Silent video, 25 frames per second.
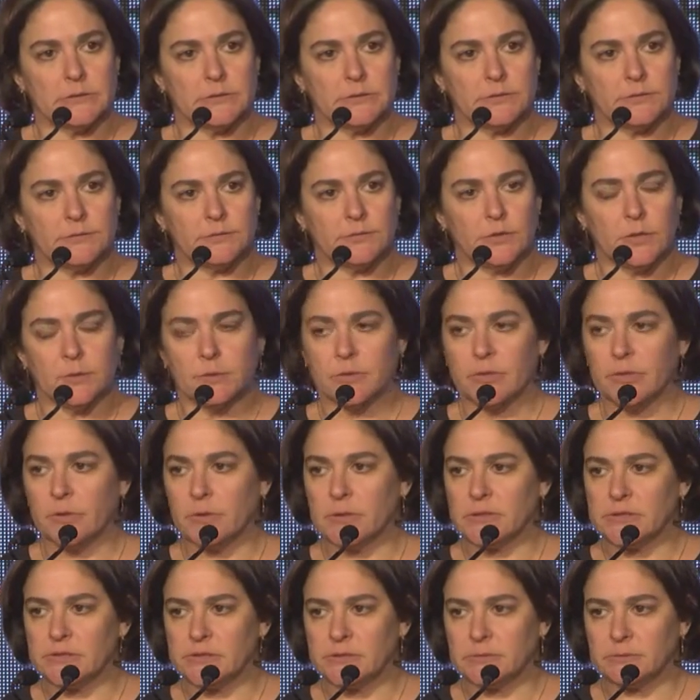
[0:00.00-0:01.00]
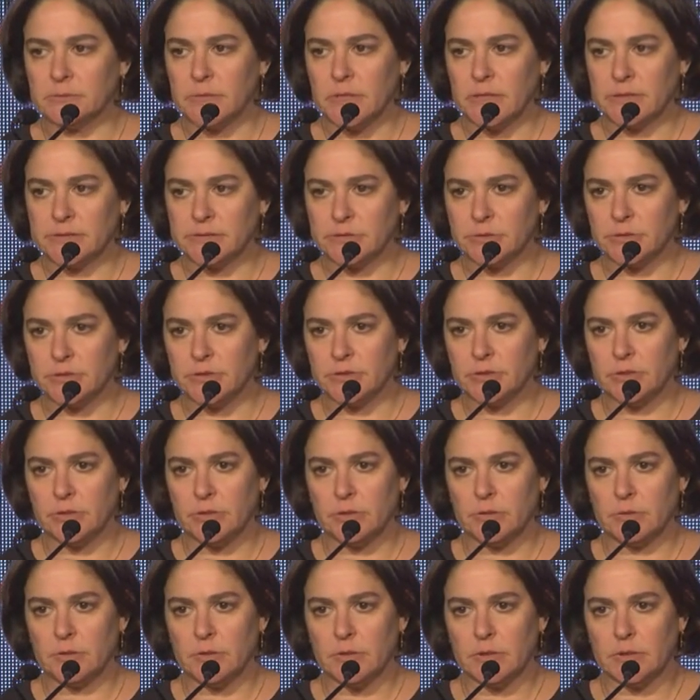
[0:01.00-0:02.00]
former U.S. Ambassador to the
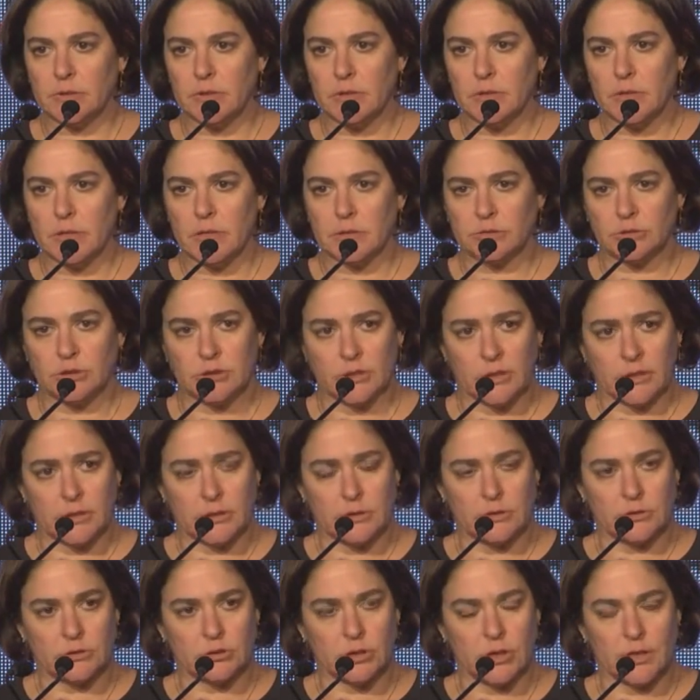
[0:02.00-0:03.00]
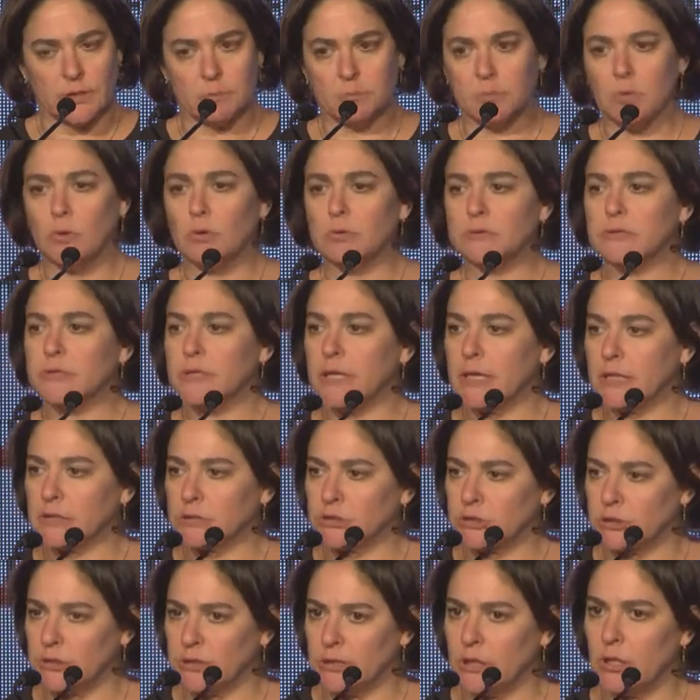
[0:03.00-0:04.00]
UN, John Bolton,
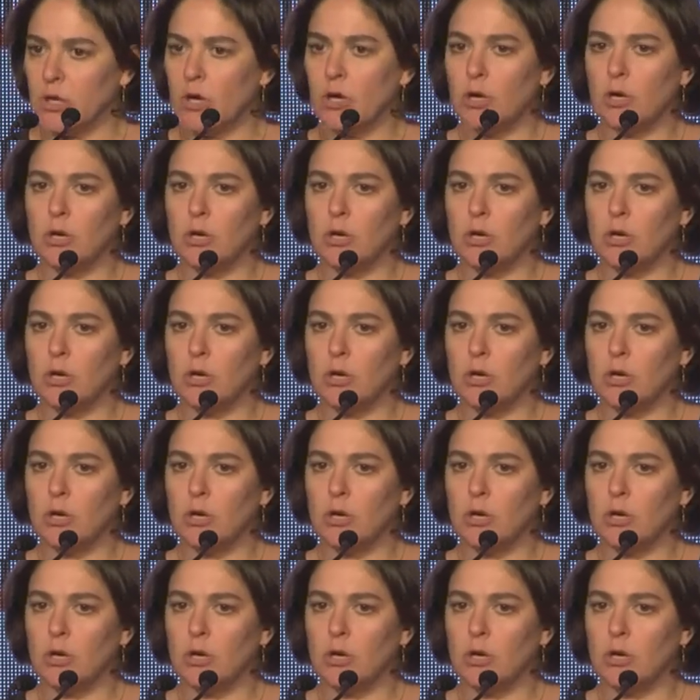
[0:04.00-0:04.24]
actually